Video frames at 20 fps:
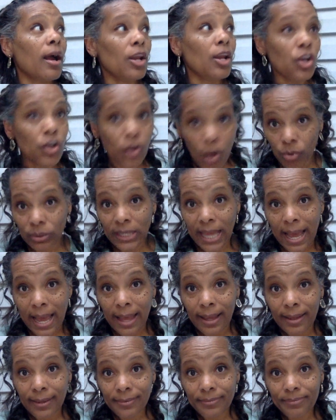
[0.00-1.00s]
No lie,
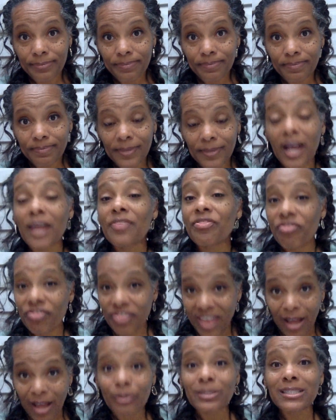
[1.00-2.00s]

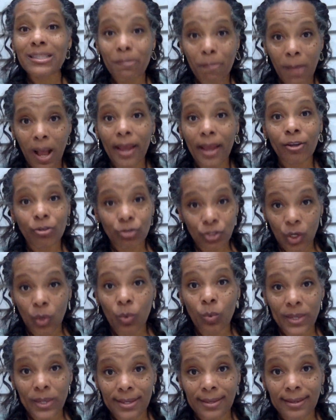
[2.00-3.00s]
1,000 miles
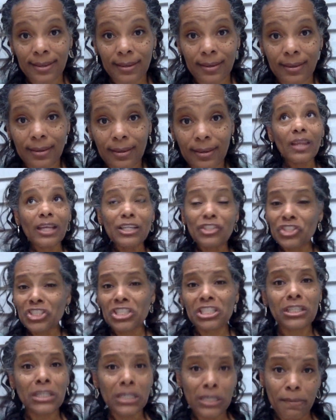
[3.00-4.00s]
a week.
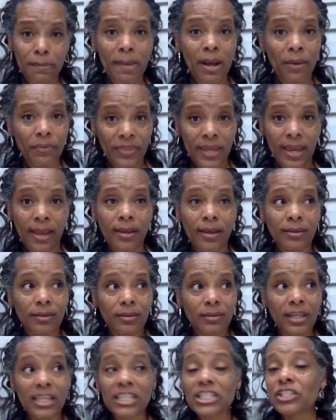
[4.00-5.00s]
Just think about that.
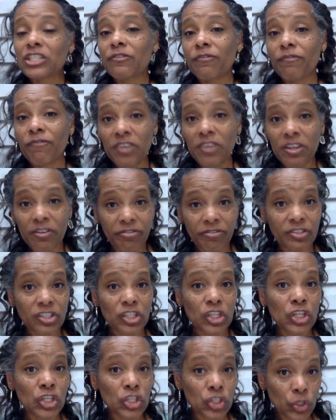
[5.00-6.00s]
That's
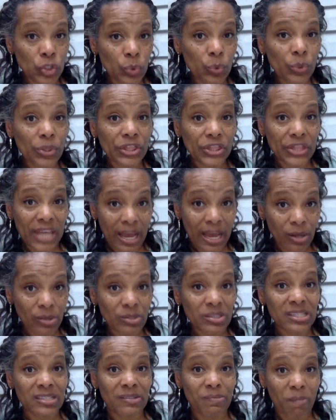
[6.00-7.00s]

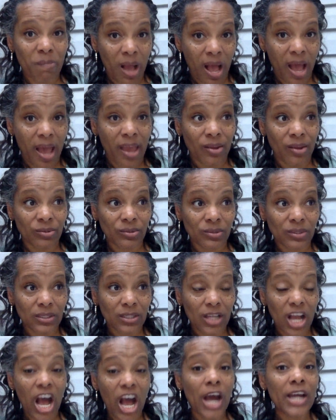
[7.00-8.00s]
52,000 miles
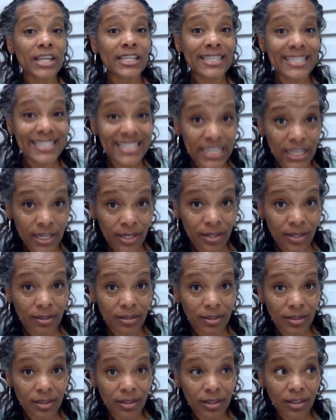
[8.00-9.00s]
a year
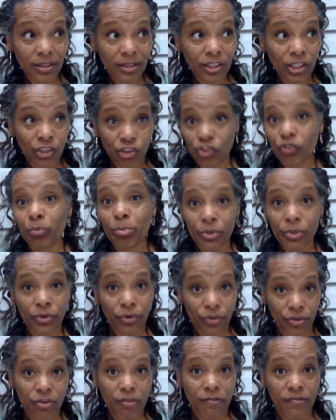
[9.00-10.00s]
that you've put
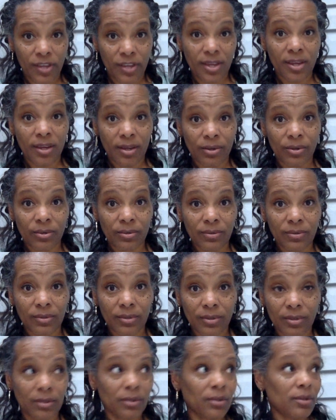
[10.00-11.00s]
on your vehicle.
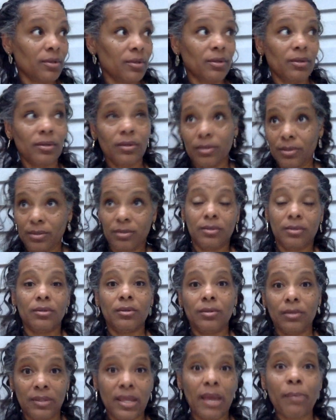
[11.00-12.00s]

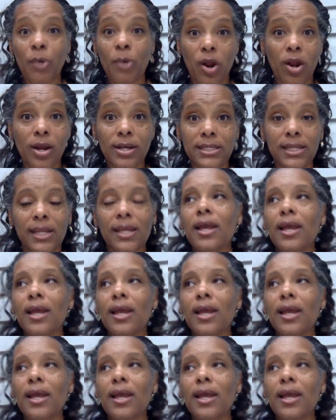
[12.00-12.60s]
That part.